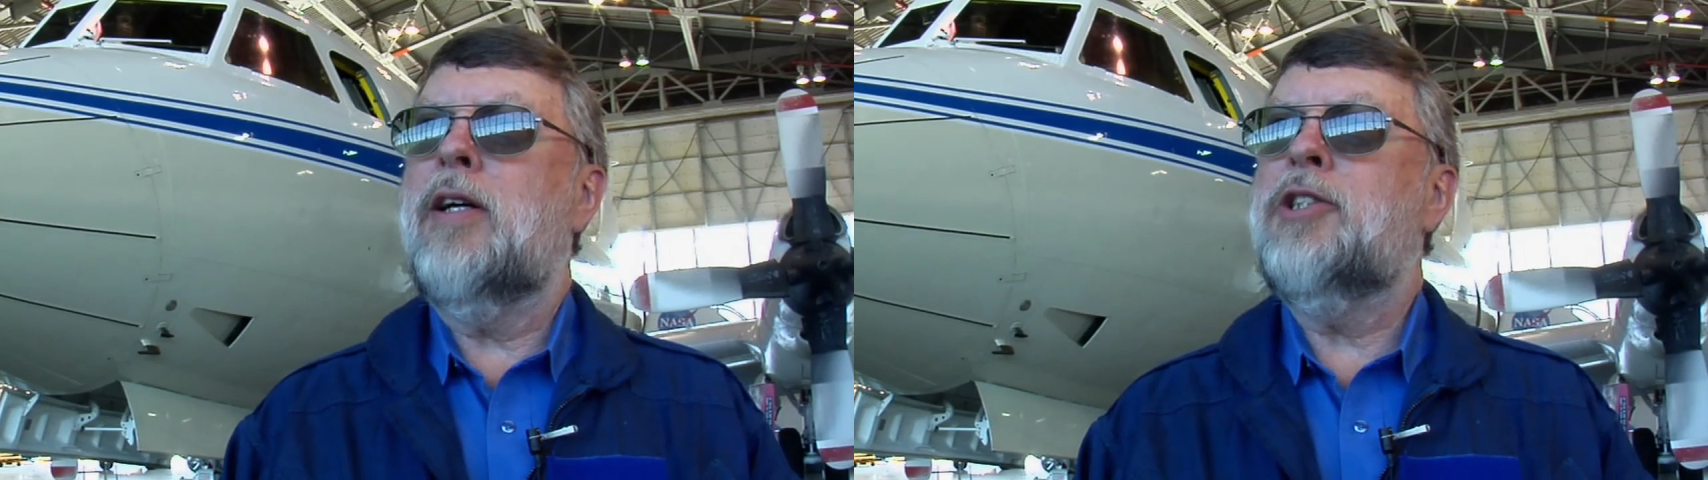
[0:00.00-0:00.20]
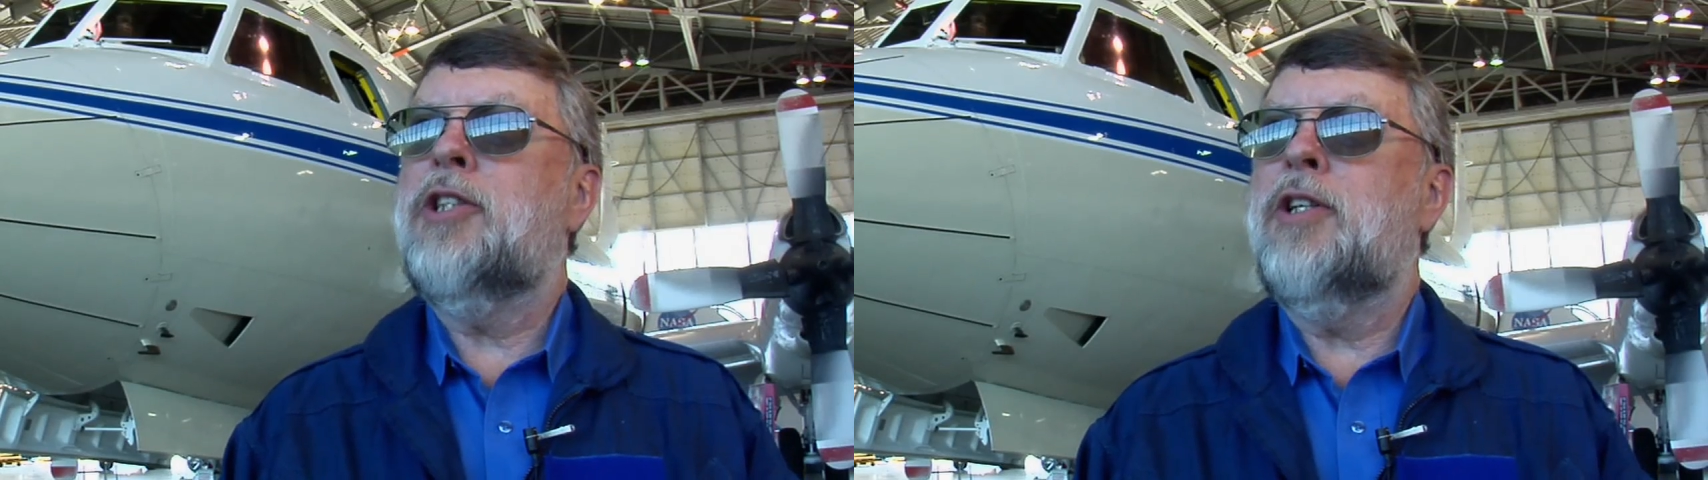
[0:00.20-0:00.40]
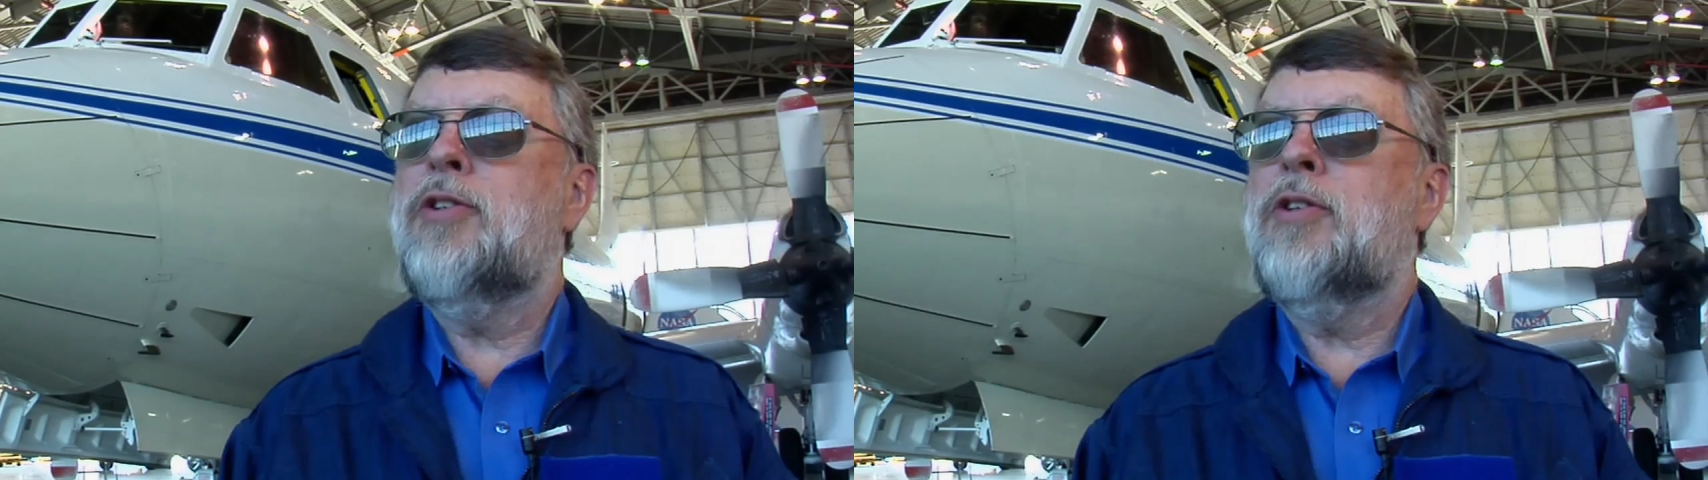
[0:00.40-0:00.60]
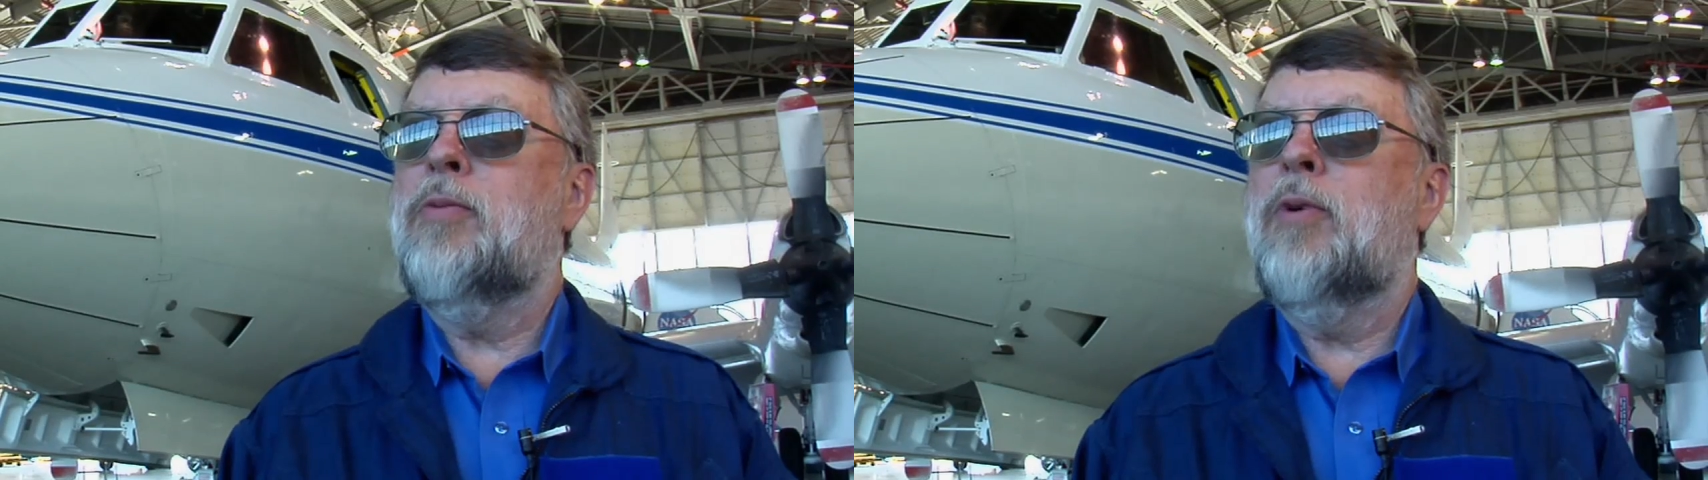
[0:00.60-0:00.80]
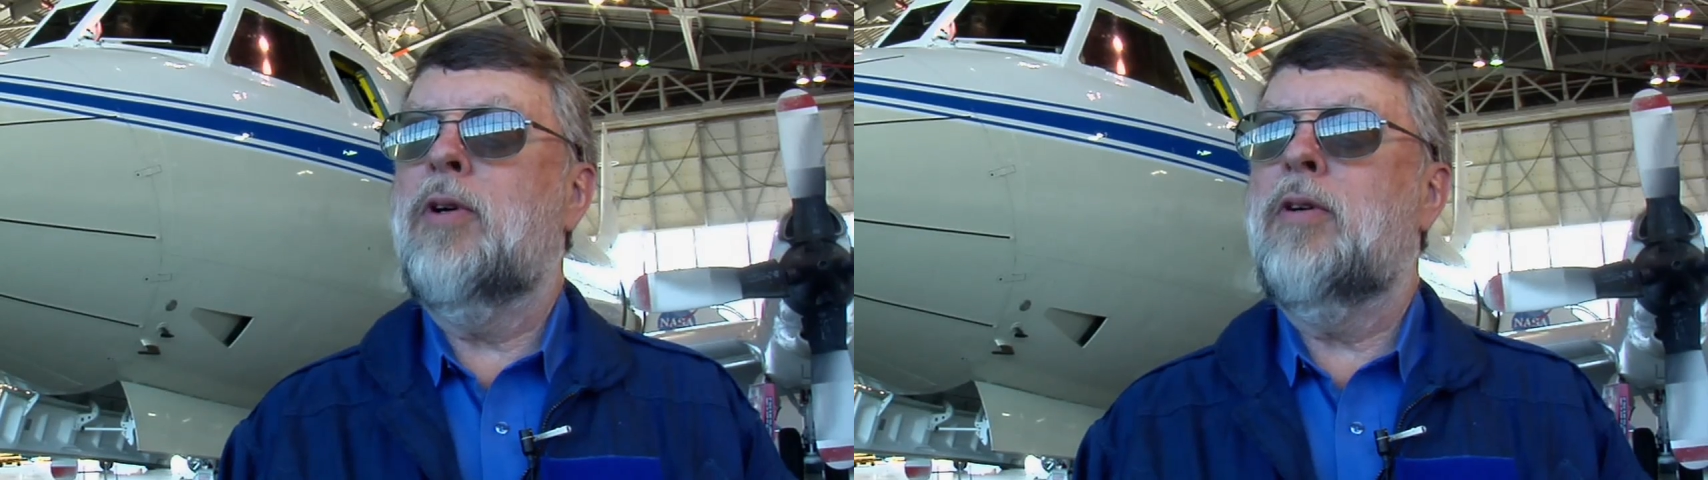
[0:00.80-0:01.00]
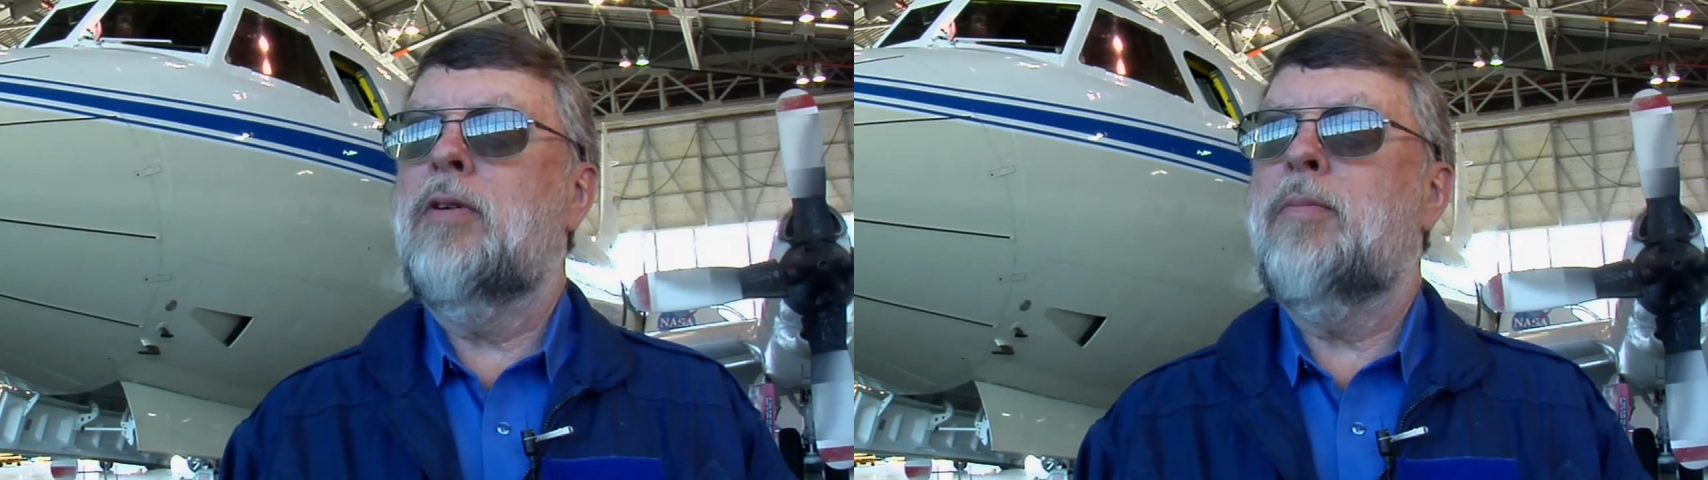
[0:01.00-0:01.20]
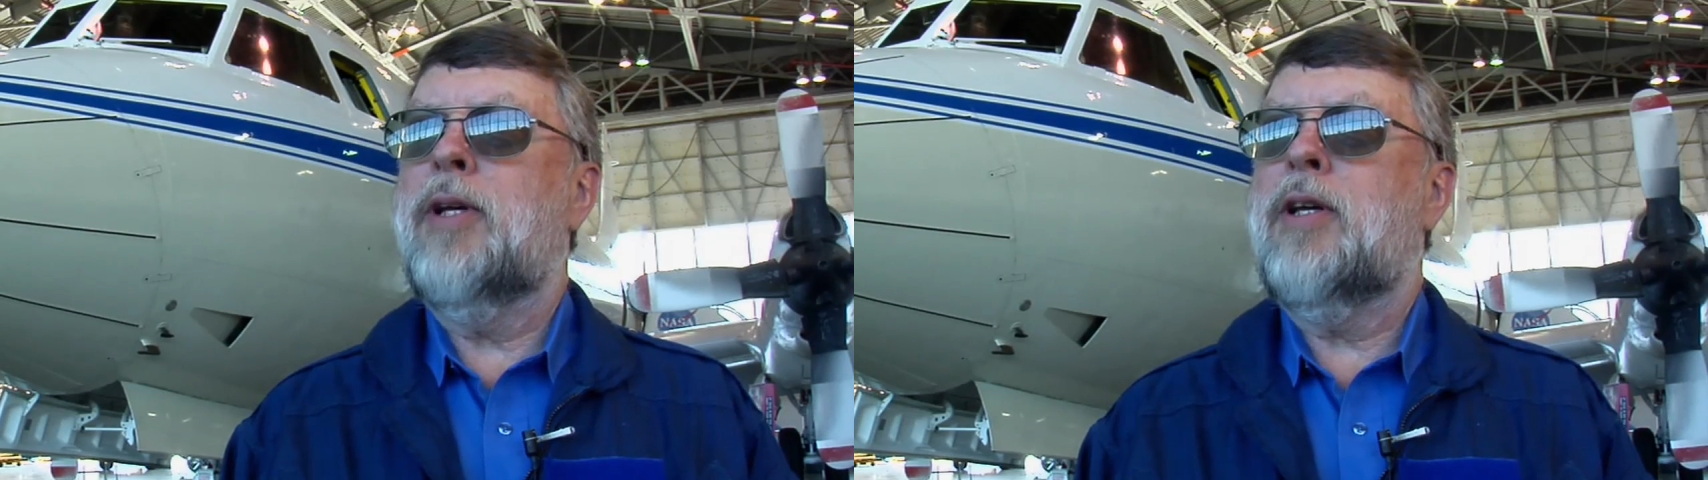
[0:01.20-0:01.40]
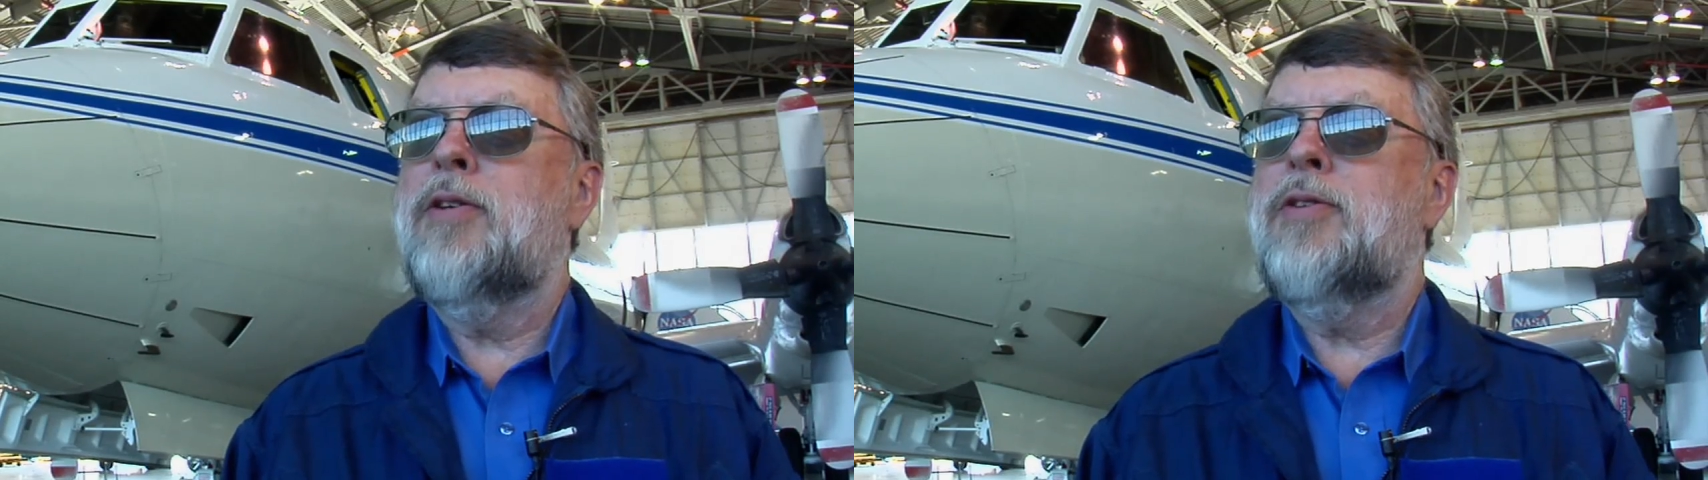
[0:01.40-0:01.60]
ice sheets of the world
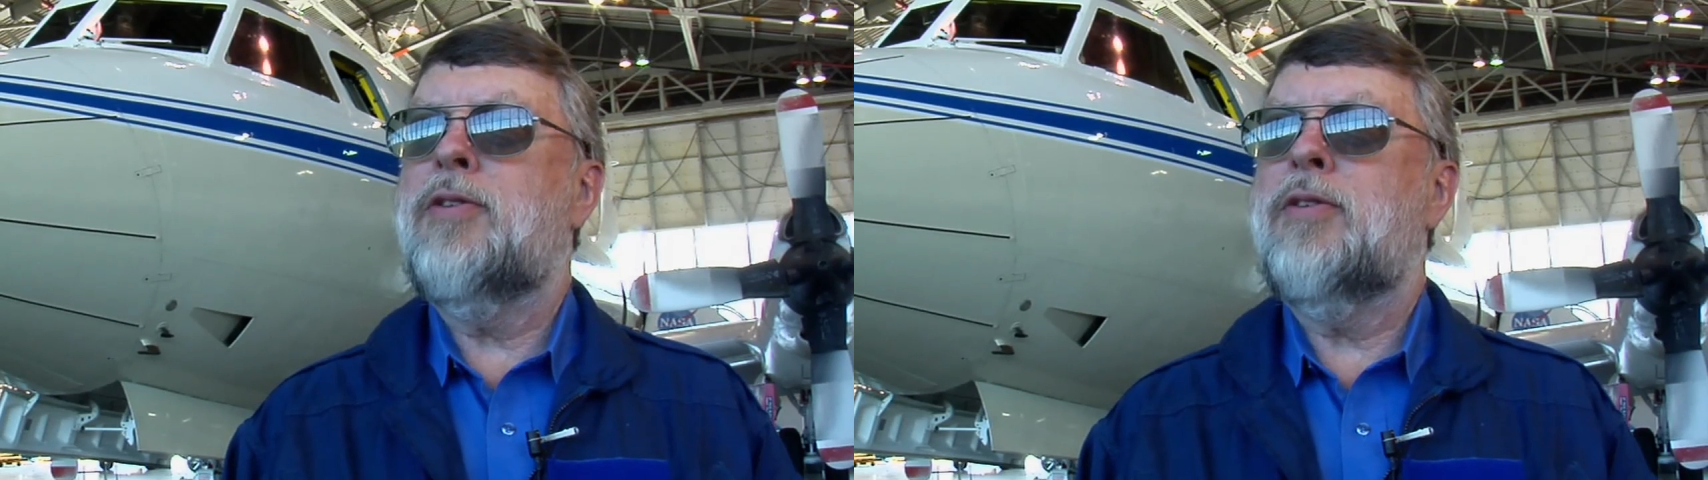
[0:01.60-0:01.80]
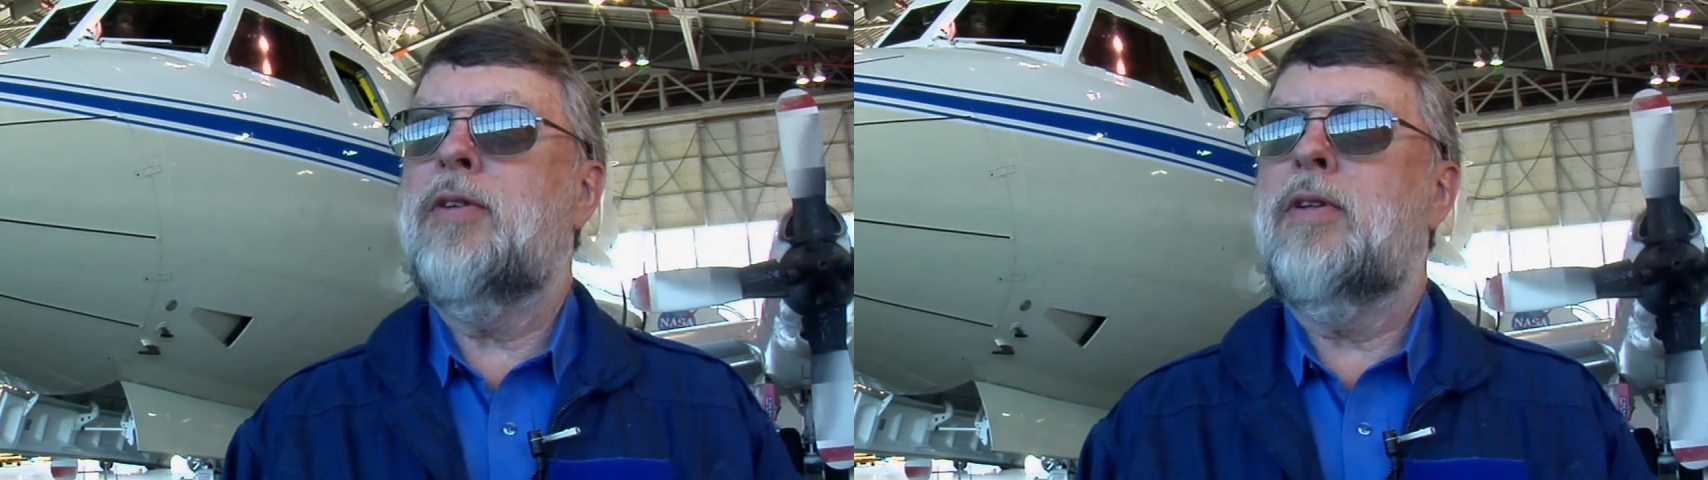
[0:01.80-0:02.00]
because